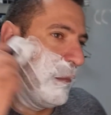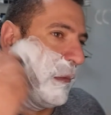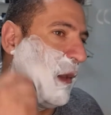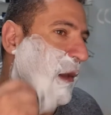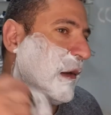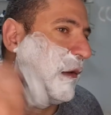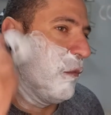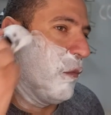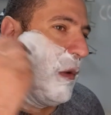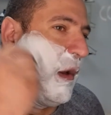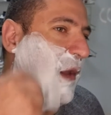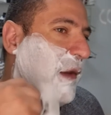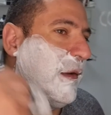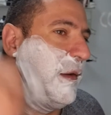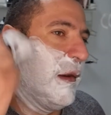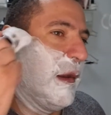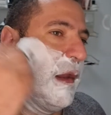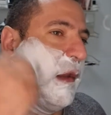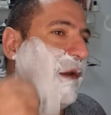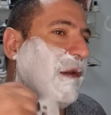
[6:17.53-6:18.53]
and he
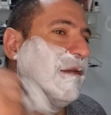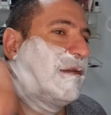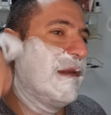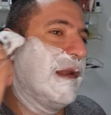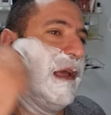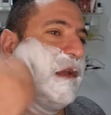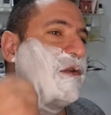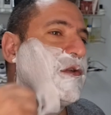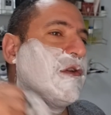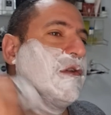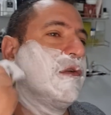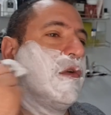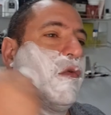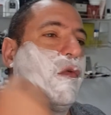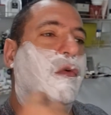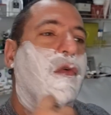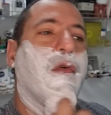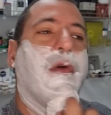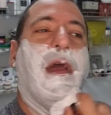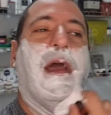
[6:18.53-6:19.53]
won, and his legend
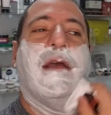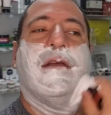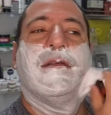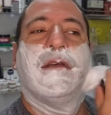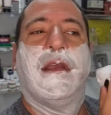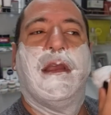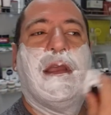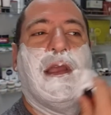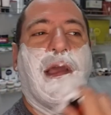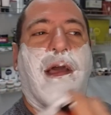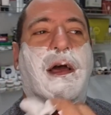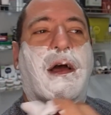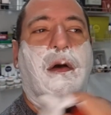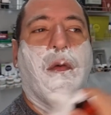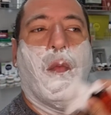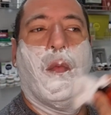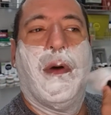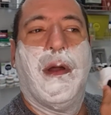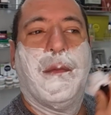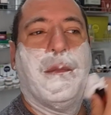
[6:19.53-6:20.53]
grew as he uh,
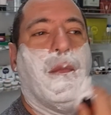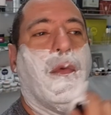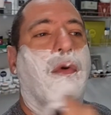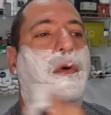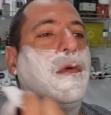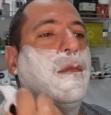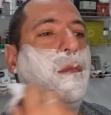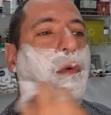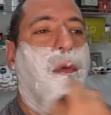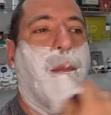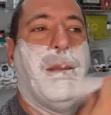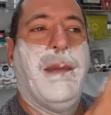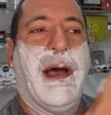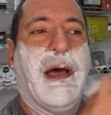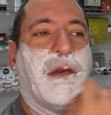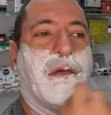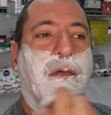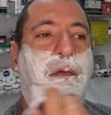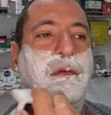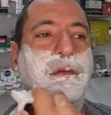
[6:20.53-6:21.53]
won more and more
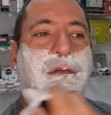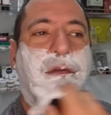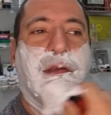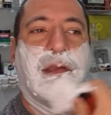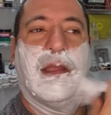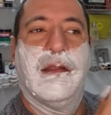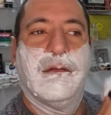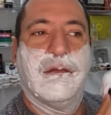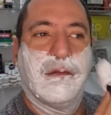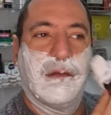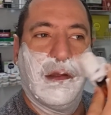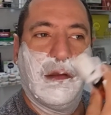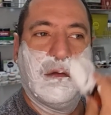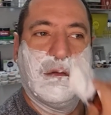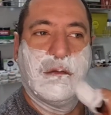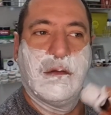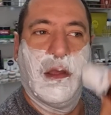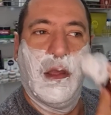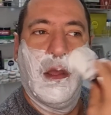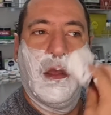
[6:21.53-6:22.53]
battles against
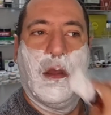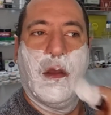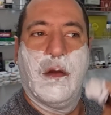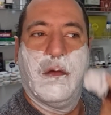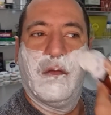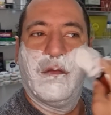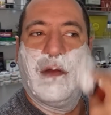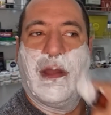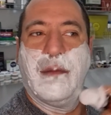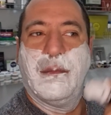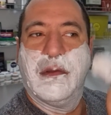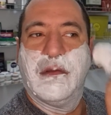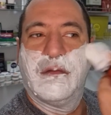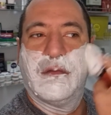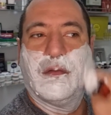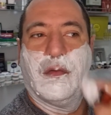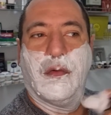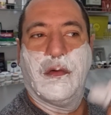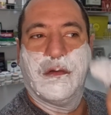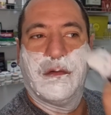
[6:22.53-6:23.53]
these famous
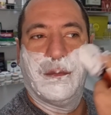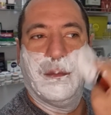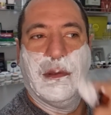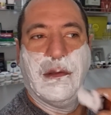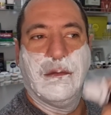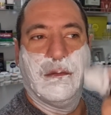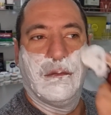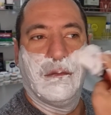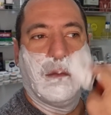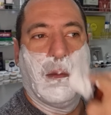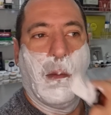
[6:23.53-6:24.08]
swordsmen.